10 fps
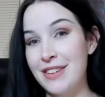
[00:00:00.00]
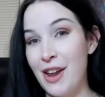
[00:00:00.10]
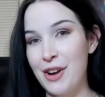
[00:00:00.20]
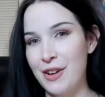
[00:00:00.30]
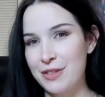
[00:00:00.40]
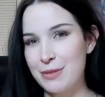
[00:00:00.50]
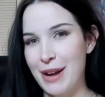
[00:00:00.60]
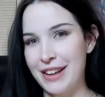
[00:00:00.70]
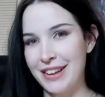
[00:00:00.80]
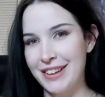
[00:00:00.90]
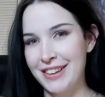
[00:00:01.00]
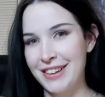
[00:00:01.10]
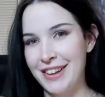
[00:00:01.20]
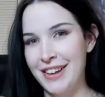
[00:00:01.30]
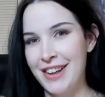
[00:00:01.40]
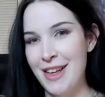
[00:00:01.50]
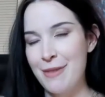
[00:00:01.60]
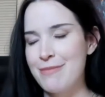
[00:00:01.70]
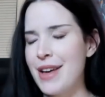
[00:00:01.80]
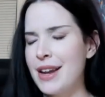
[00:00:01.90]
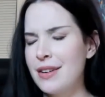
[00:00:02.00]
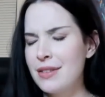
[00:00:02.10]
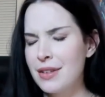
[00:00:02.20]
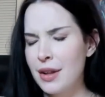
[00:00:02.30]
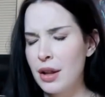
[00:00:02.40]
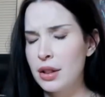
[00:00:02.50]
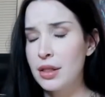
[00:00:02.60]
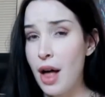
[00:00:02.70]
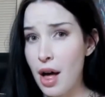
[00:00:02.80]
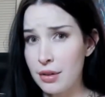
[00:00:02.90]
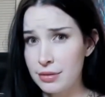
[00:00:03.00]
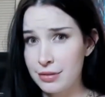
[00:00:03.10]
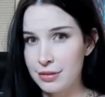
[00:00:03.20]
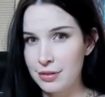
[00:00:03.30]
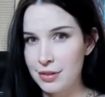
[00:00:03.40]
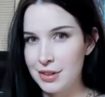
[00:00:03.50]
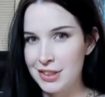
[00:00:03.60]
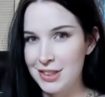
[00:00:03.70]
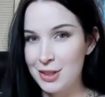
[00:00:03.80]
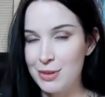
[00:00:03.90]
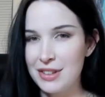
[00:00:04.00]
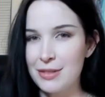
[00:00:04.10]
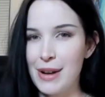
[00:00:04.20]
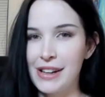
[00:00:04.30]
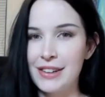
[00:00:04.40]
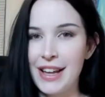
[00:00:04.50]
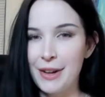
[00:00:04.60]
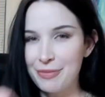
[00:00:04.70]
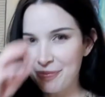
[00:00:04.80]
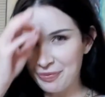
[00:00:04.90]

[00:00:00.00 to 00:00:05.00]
enough smiling. Men love to be smiled at.